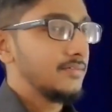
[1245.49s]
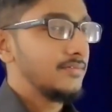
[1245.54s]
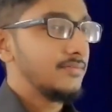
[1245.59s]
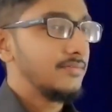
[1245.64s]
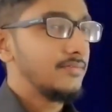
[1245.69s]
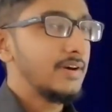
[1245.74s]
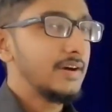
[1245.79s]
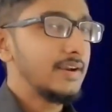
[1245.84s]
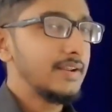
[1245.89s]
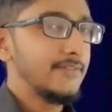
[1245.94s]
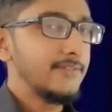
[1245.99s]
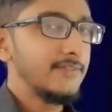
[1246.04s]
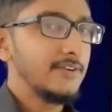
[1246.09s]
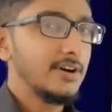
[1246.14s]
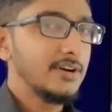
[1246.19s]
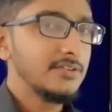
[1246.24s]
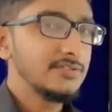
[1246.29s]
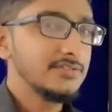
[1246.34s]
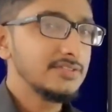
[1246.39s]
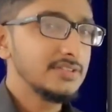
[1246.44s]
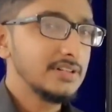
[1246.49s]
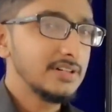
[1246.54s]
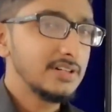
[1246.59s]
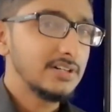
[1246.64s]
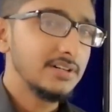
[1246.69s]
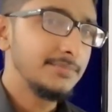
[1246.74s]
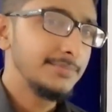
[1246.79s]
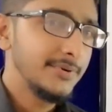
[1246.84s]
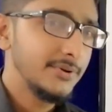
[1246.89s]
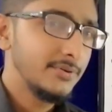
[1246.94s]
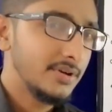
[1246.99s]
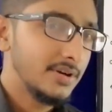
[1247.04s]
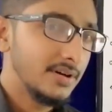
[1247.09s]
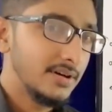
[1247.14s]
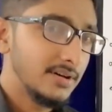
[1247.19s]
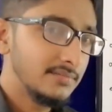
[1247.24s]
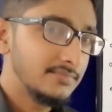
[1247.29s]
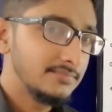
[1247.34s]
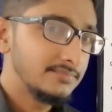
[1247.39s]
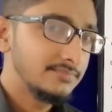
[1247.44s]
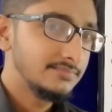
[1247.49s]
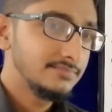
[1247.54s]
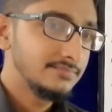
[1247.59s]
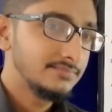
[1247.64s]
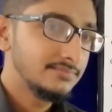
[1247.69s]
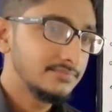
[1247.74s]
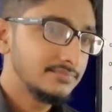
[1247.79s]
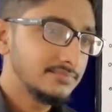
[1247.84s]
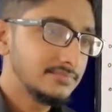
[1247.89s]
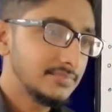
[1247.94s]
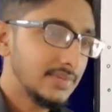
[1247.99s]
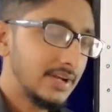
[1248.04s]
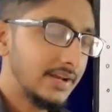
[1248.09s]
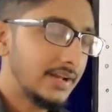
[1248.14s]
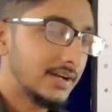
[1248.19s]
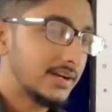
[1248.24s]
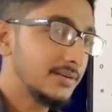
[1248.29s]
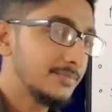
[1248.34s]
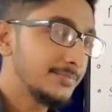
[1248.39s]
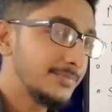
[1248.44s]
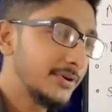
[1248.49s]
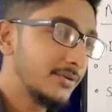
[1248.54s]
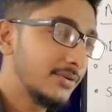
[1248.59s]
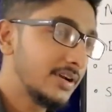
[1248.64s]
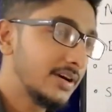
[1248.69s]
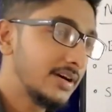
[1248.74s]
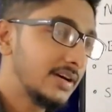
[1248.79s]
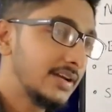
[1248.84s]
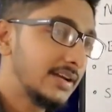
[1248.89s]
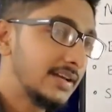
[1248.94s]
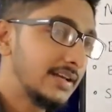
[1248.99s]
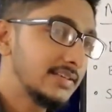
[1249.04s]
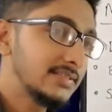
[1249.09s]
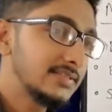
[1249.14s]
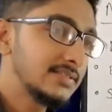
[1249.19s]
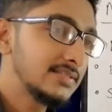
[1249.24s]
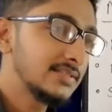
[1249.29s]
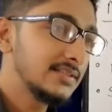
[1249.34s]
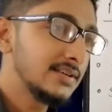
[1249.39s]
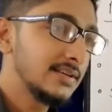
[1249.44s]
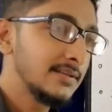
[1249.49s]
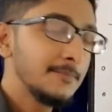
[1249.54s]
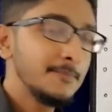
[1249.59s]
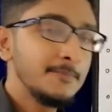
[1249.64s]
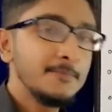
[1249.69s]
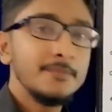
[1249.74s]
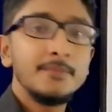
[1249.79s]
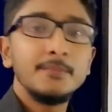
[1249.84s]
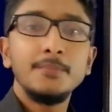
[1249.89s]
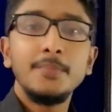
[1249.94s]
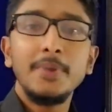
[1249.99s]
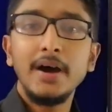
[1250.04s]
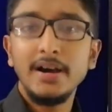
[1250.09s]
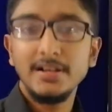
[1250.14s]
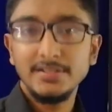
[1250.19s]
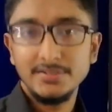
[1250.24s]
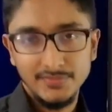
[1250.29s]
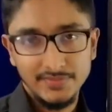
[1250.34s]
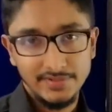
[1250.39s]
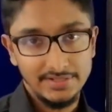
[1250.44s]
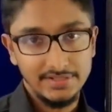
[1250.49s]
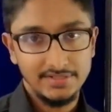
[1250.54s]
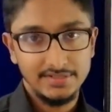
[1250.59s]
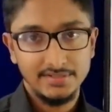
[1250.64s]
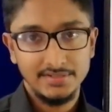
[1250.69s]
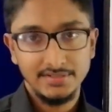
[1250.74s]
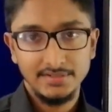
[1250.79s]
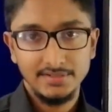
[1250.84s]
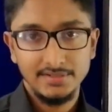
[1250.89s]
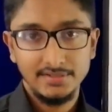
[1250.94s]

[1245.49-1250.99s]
what if you are using a computer? In a computer, it is passwords.